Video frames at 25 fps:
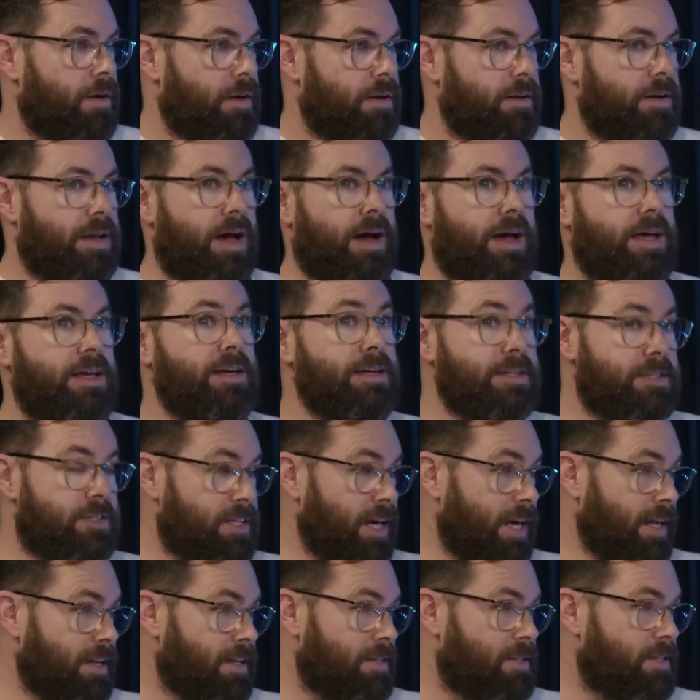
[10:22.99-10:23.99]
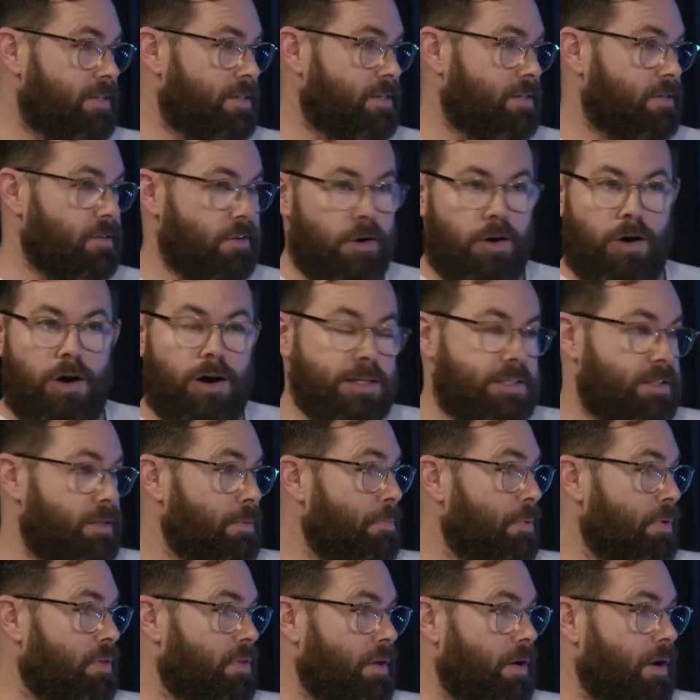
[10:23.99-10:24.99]
Now, in a sense, I
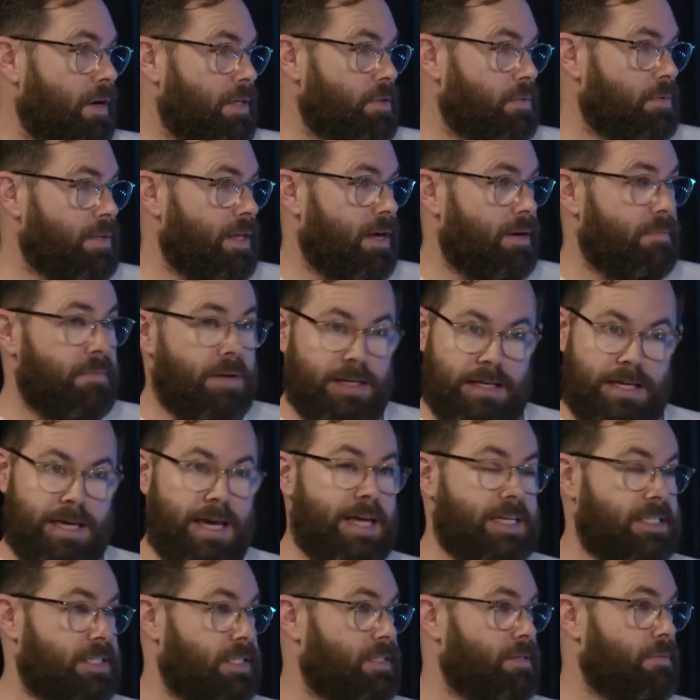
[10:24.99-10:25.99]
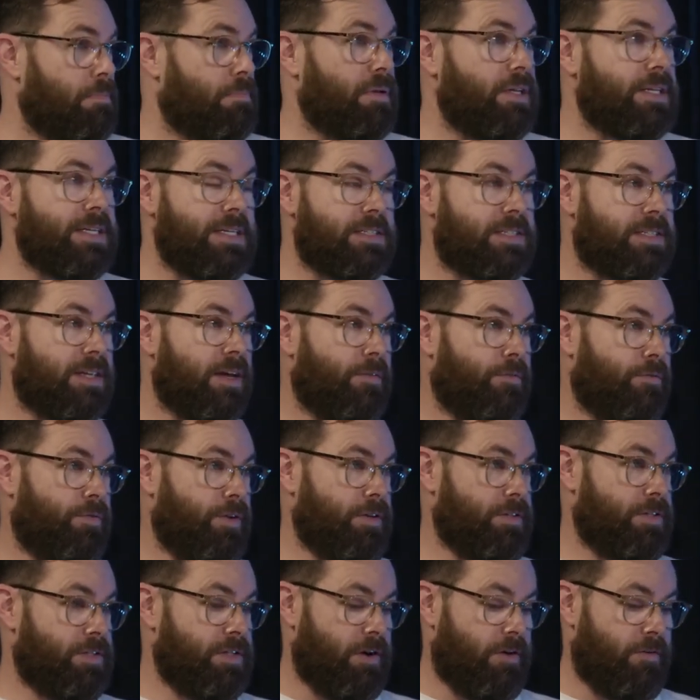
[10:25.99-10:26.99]
sympathize with that. I'm like, mm. yes, please think for
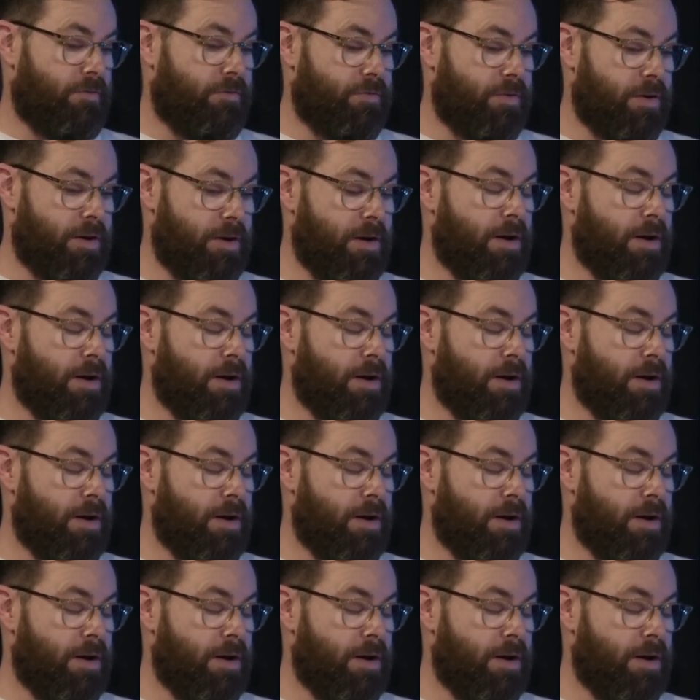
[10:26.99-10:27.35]
yourself.